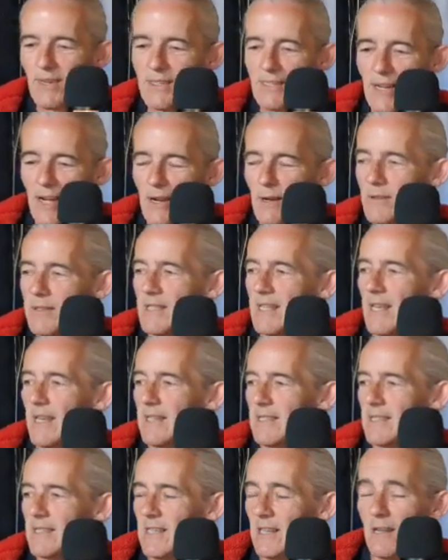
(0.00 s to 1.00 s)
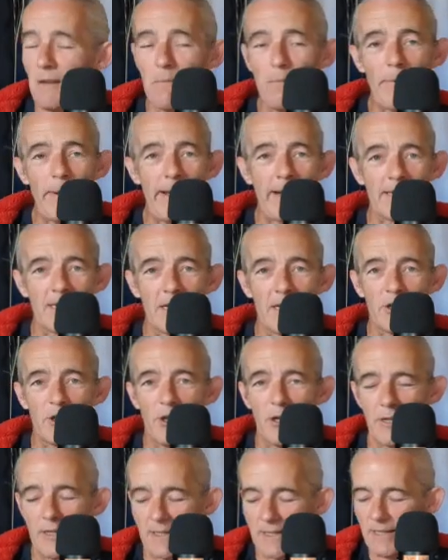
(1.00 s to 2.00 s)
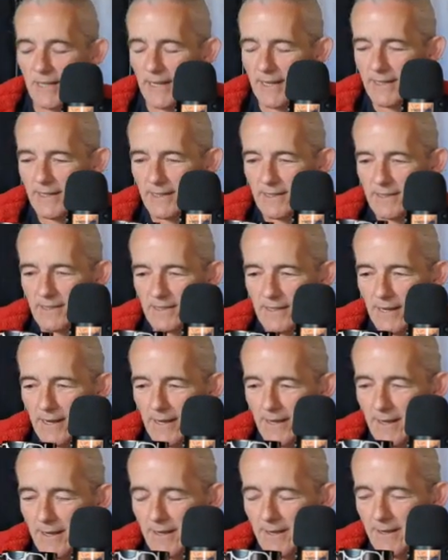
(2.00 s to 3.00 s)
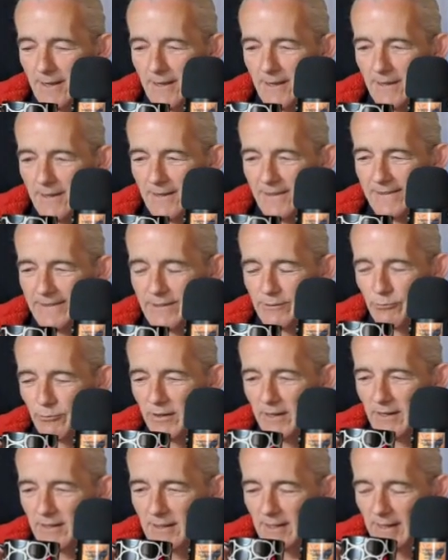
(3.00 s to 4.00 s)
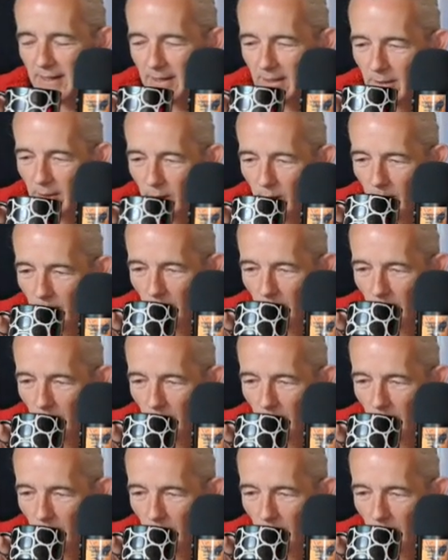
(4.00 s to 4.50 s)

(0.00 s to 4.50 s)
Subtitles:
the house guest impact, I call it, and it's a real thing.